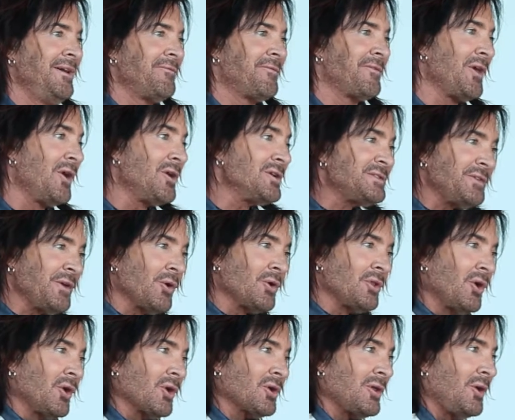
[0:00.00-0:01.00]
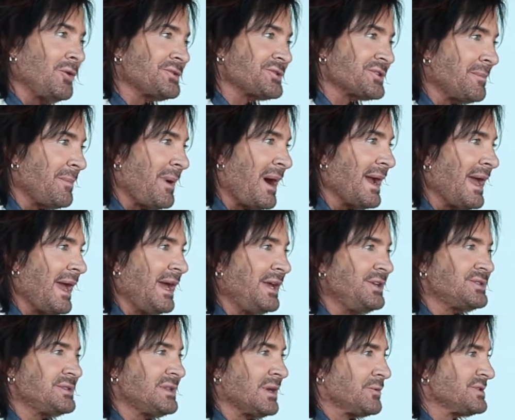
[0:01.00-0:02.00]
For those of you who are a little closer to my age,
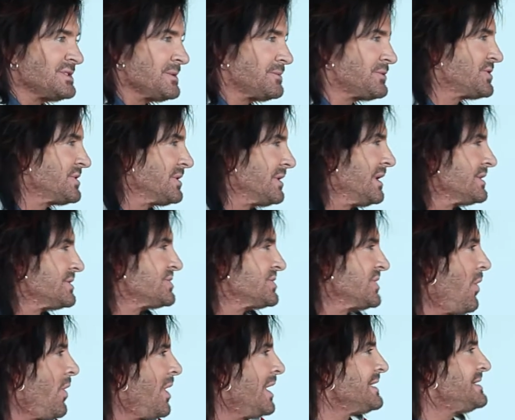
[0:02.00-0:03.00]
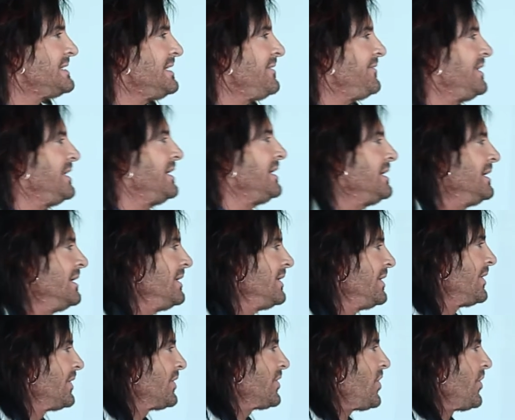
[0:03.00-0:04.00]
there was a show on TV
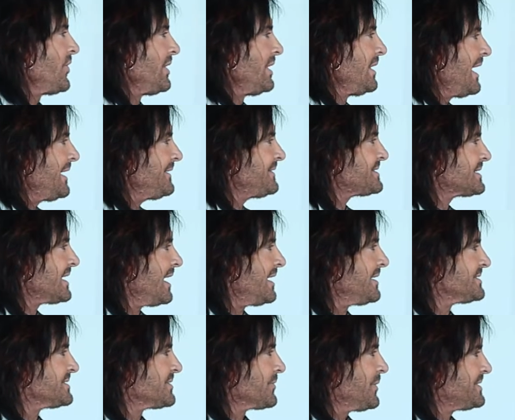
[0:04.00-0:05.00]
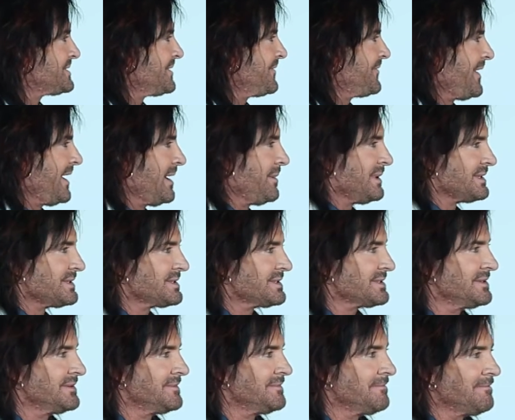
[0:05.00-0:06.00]
called Lifestyles of the Rich and Famous.
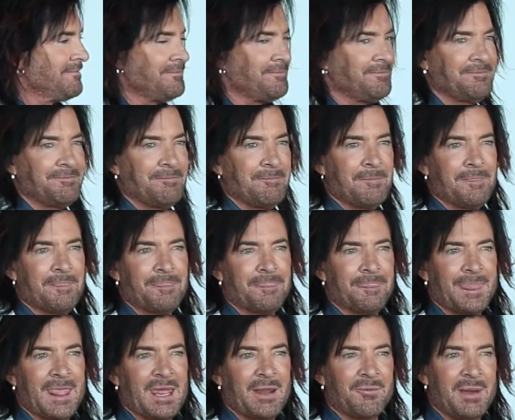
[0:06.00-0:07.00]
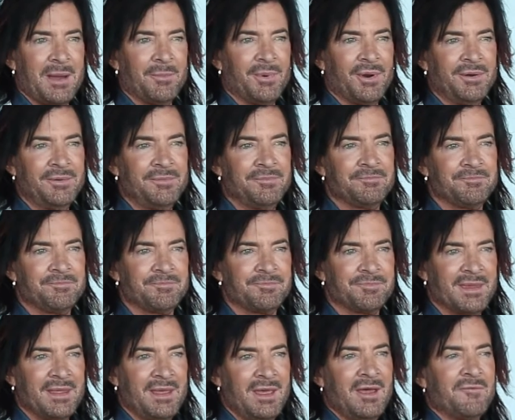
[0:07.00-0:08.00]
You remember?
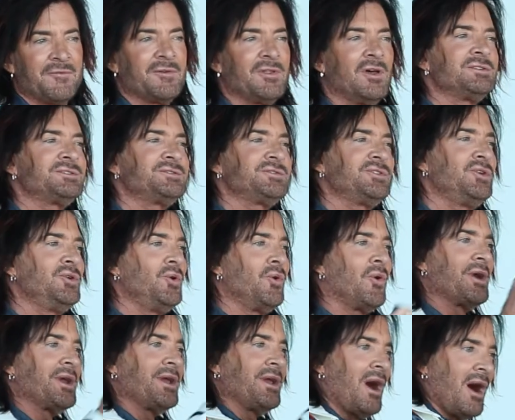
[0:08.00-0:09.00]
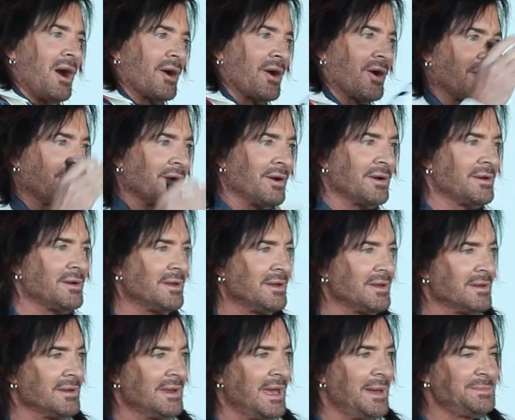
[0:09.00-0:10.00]
For those of you who are younger,
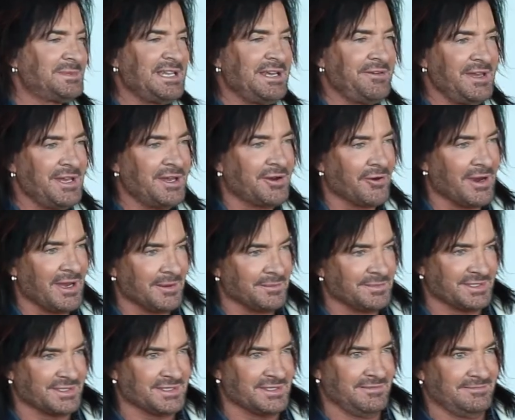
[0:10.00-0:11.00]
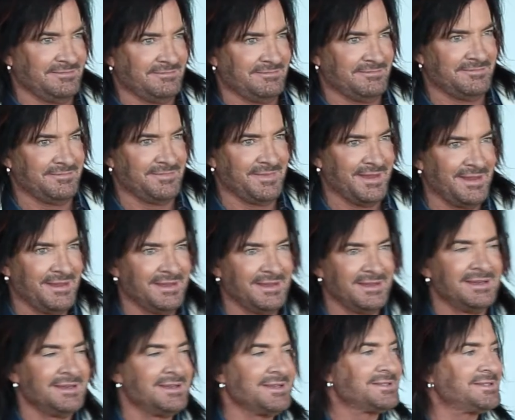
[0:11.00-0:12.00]
MTV Cribs.
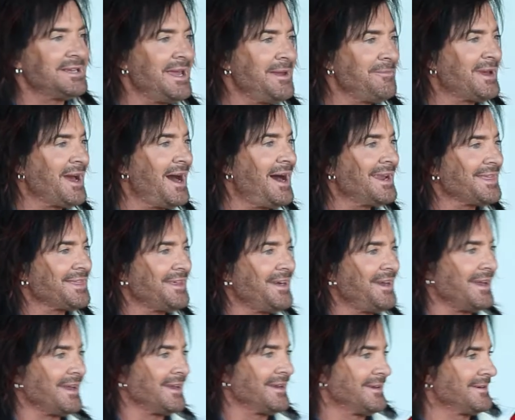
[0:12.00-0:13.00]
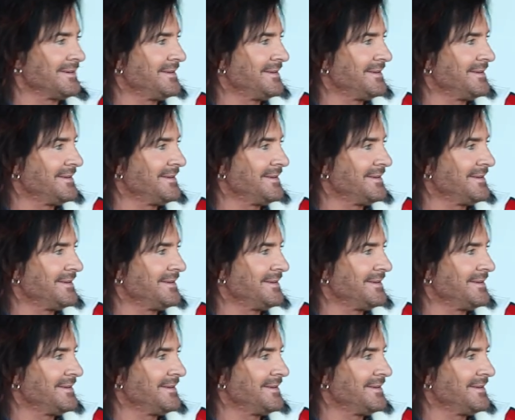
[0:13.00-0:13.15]
Same kind of thing.